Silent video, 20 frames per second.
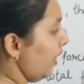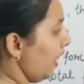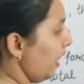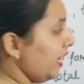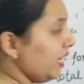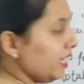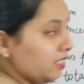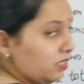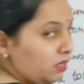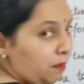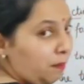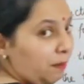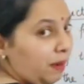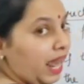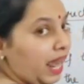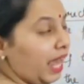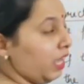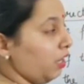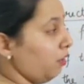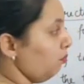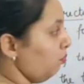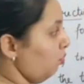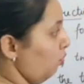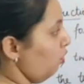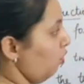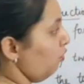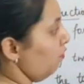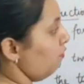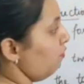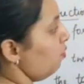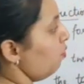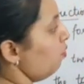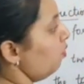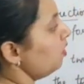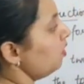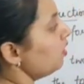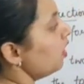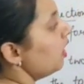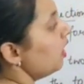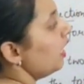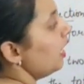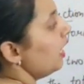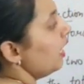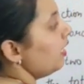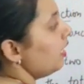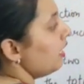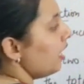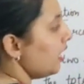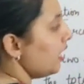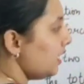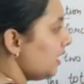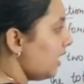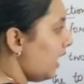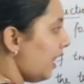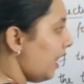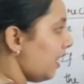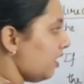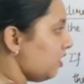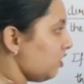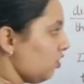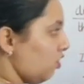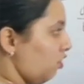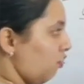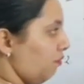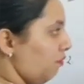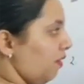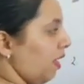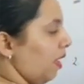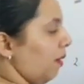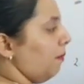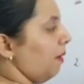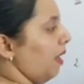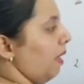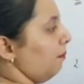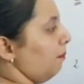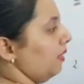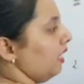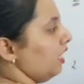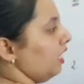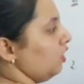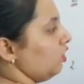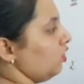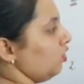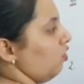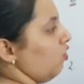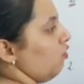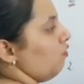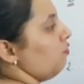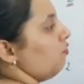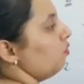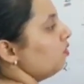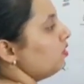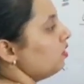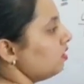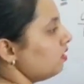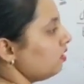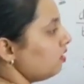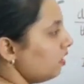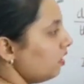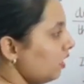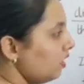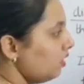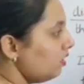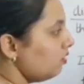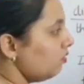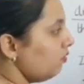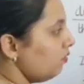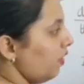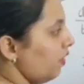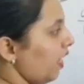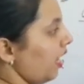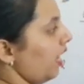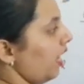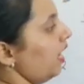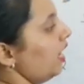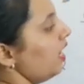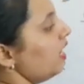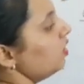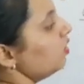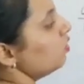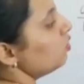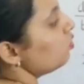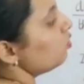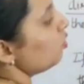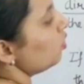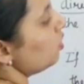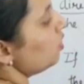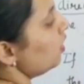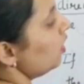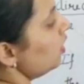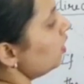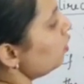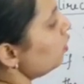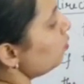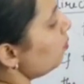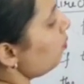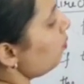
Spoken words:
friend is applying more force. His direction of application of force is this way, so this